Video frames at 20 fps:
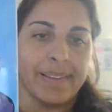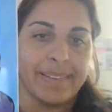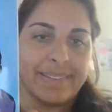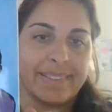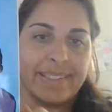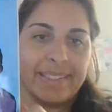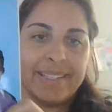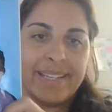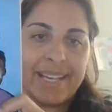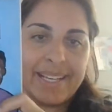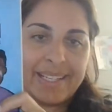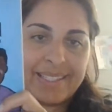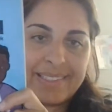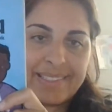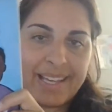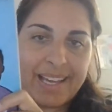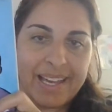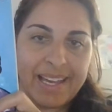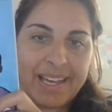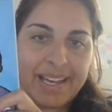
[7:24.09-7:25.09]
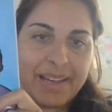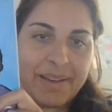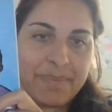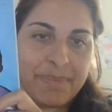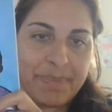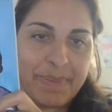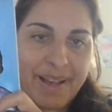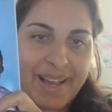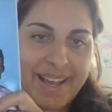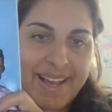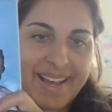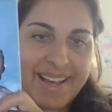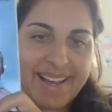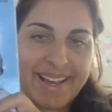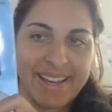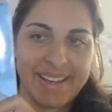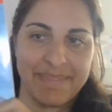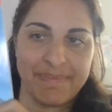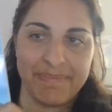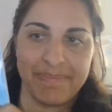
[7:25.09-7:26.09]
See you next time.
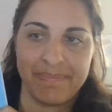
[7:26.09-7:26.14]
Bye.